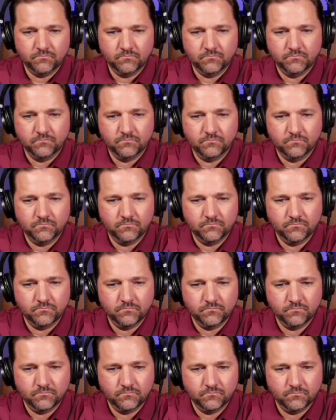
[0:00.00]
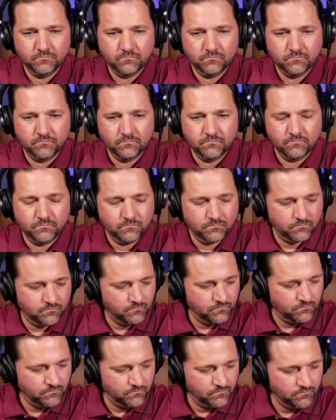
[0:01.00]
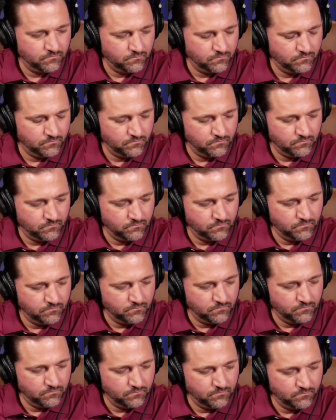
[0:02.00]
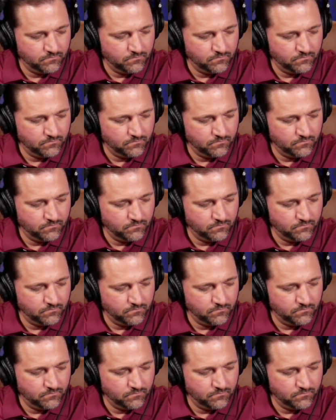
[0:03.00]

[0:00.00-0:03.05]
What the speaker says: No words are spoken by the person on screen.